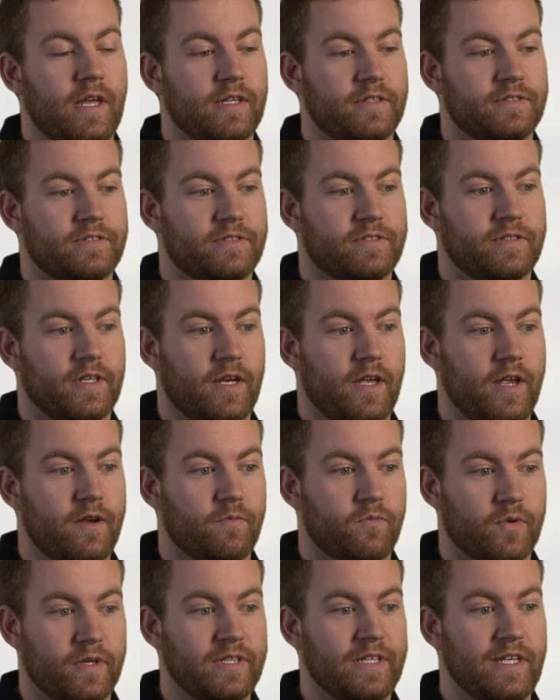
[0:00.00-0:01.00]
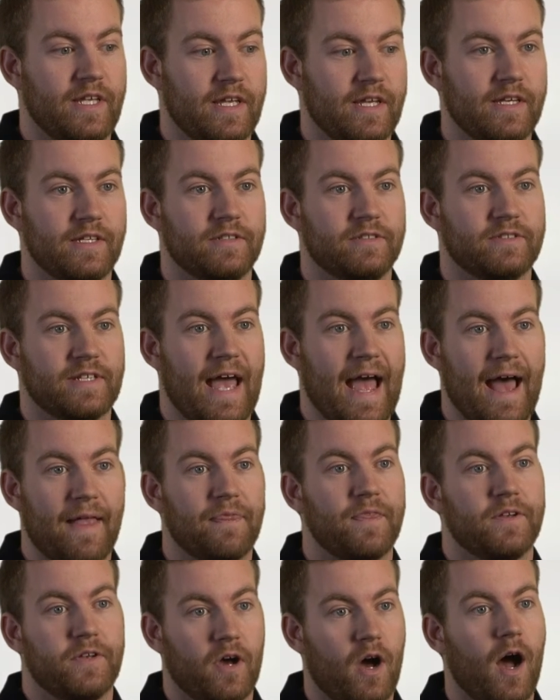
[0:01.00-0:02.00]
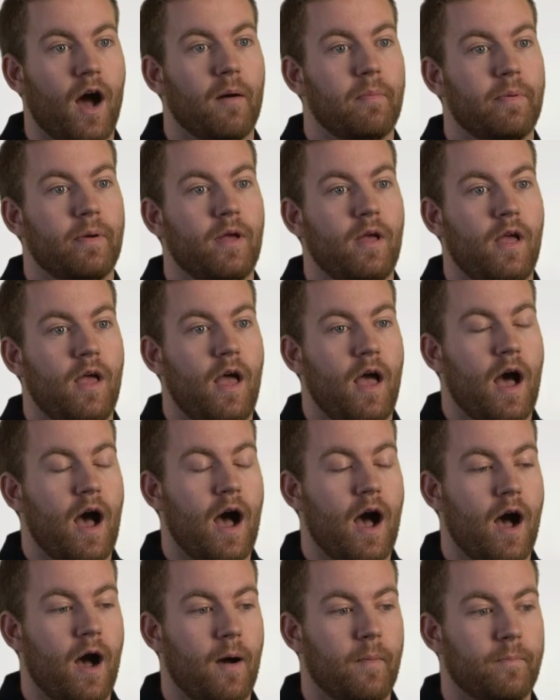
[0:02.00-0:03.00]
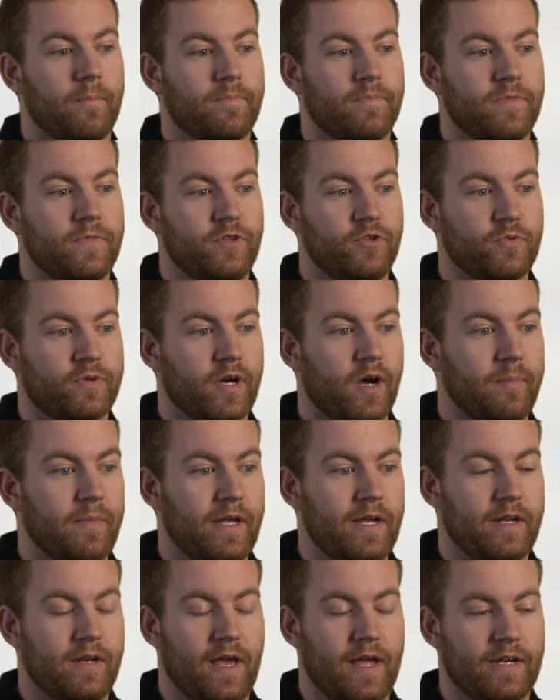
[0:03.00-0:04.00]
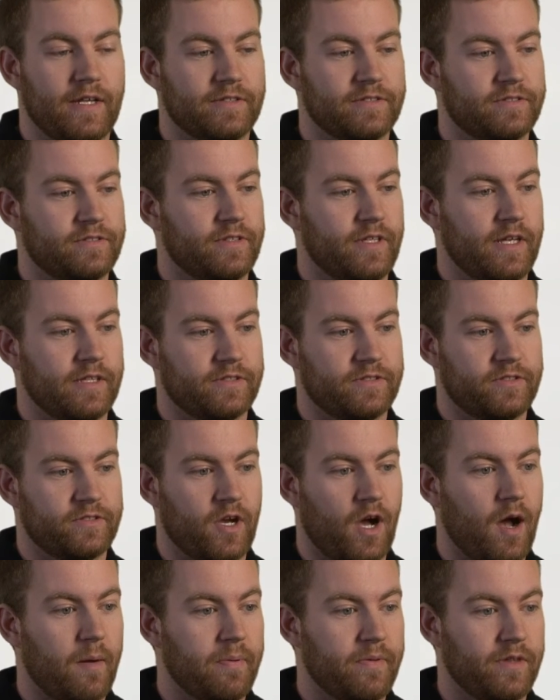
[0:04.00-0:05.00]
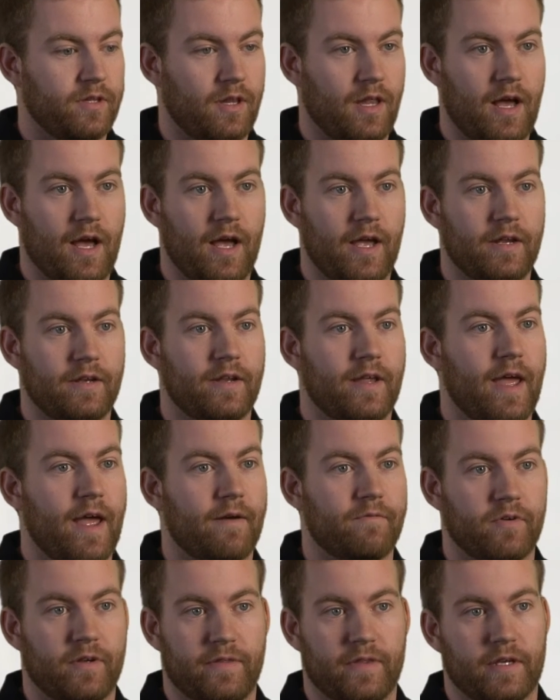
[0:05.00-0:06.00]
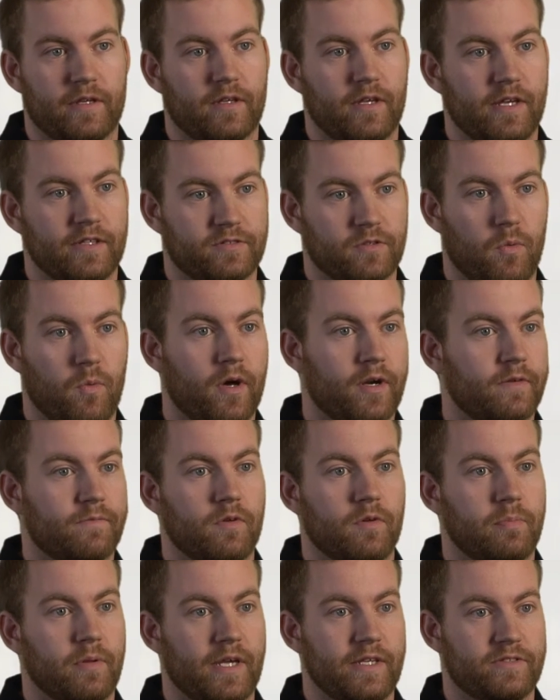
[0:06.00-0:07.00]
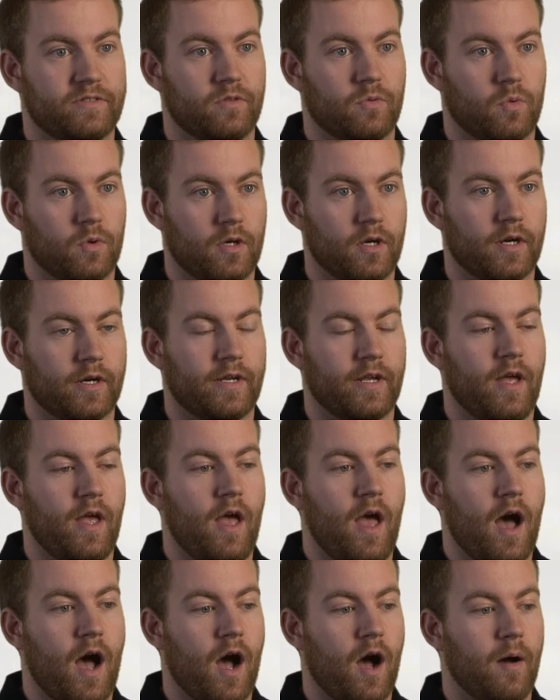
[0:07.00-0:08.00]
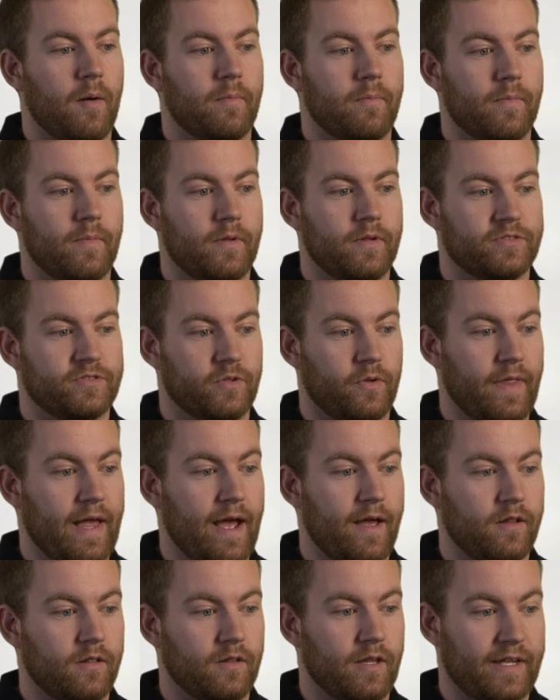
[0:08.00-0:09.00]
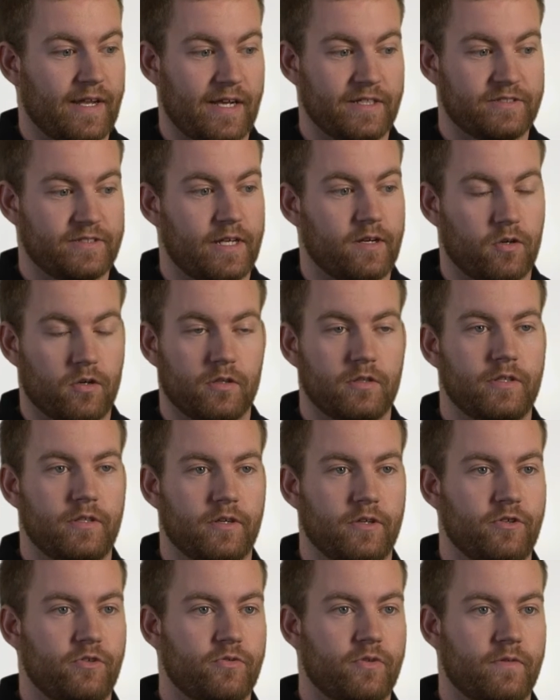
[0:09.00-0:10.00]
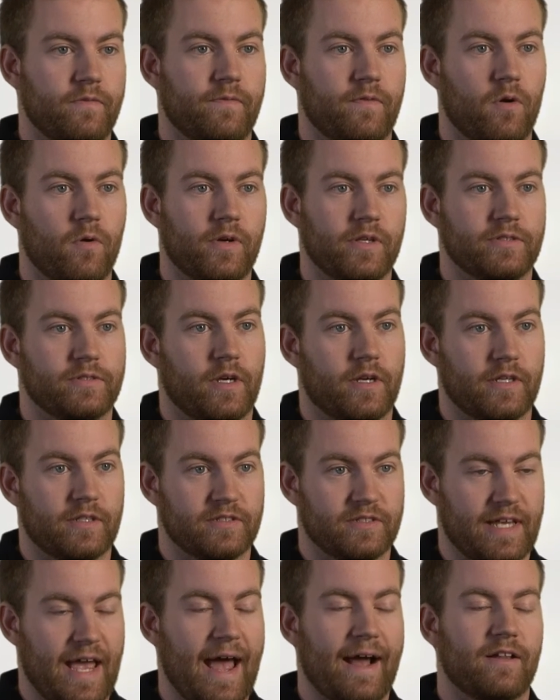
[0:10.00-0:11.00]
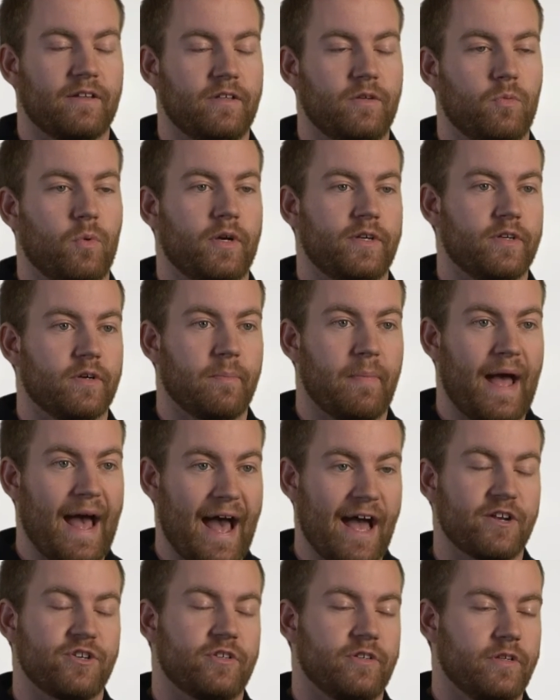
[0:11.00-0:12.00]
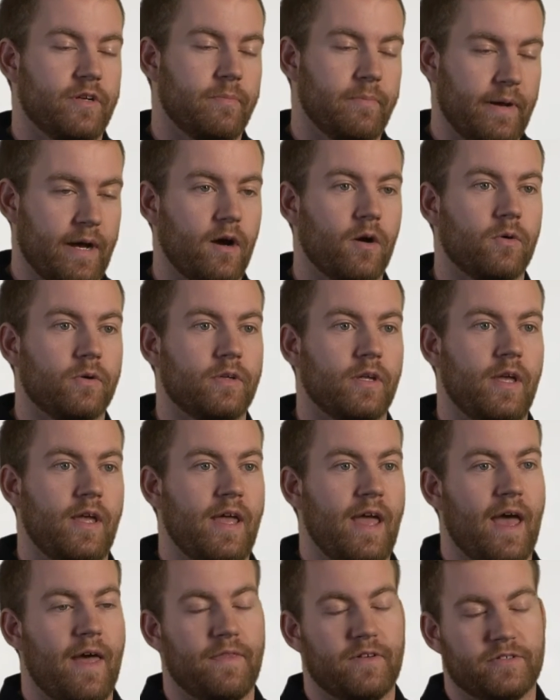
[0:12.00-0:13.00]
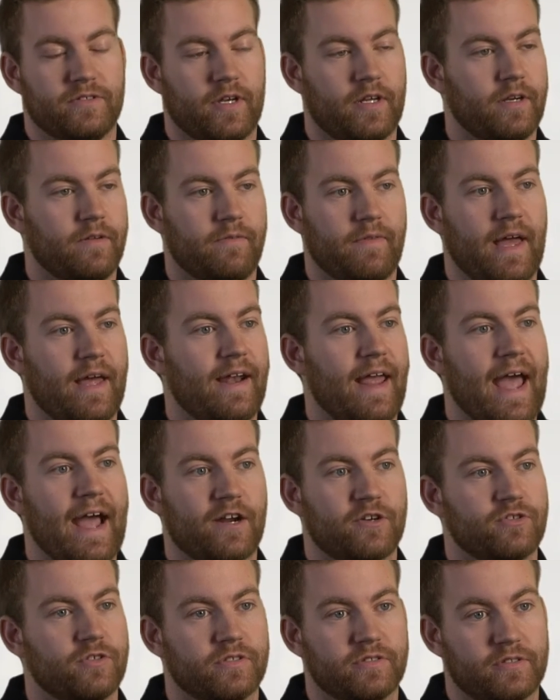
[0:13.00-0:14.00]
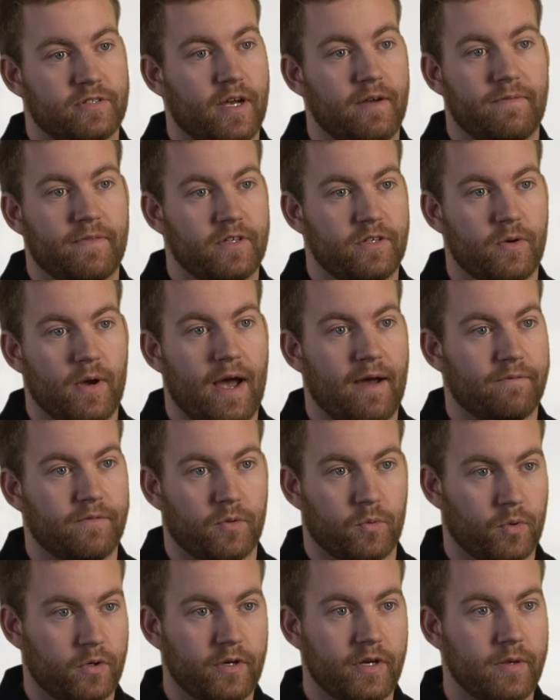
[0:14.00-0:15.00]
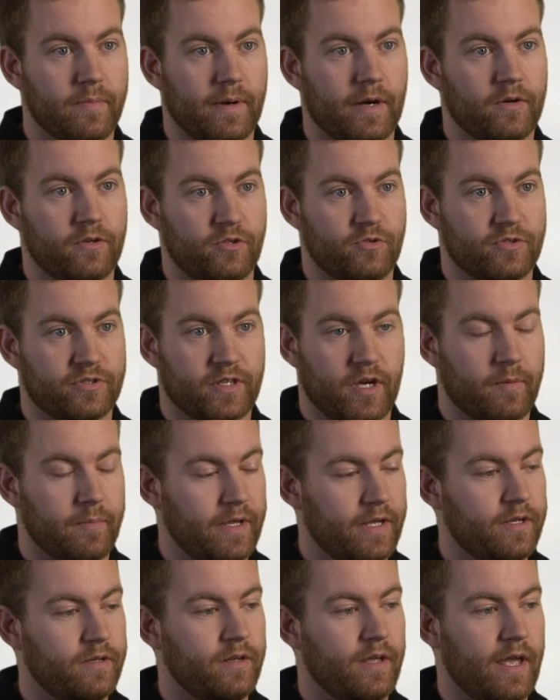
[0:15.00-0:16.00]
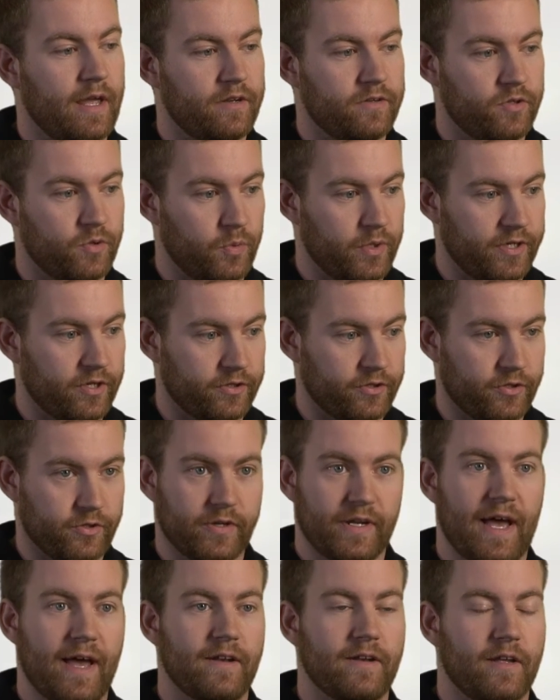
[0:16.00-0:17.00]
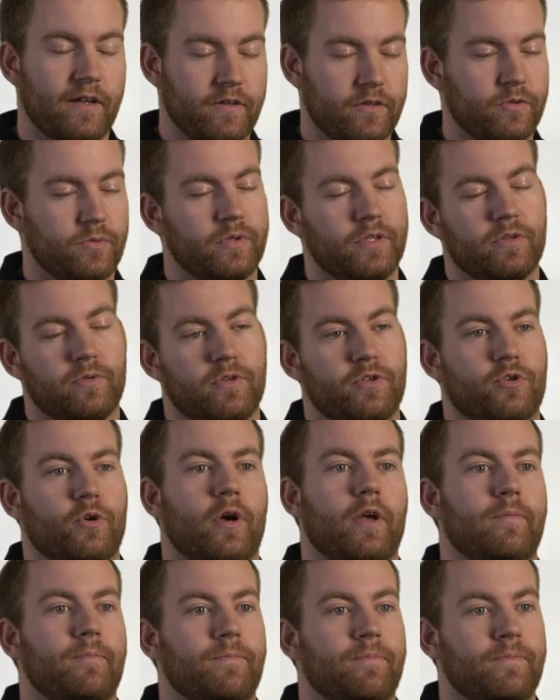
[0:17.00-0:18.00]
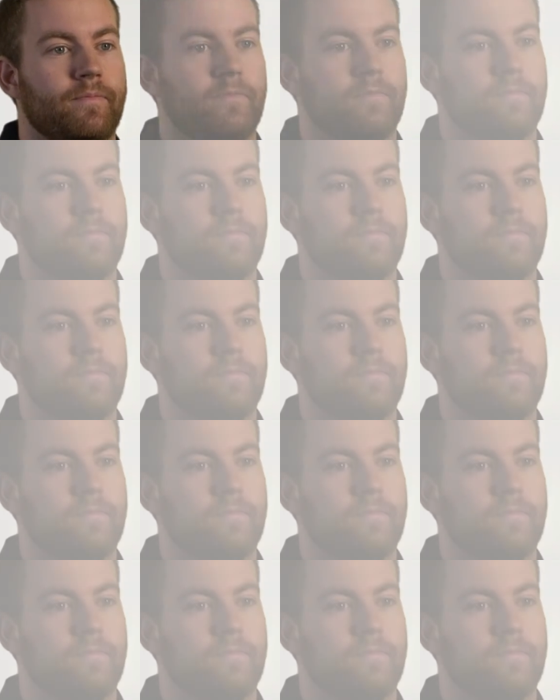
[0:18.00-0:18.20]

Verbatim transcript: It's uh, it really is at the top. Um, you come in and it's it's top of the line everything. It's a wonderful place to work, um, so that like I said earlier, you can focus on exactly what you're passionate about, and there's none of that extra stuff that you have to worry about. You just come in and do what you're good at and do what you enjoy.